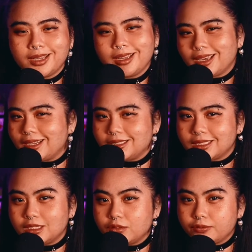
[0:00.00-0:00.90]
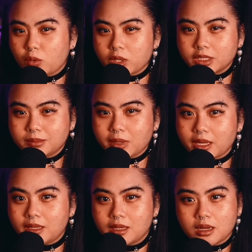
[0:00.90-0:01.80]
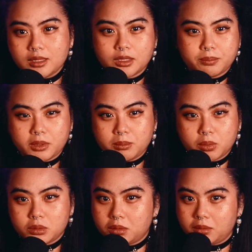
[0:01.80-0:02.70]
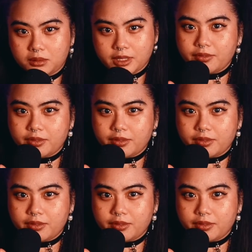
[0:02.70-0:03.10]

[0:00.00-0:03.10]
and it's enforced by the other people who live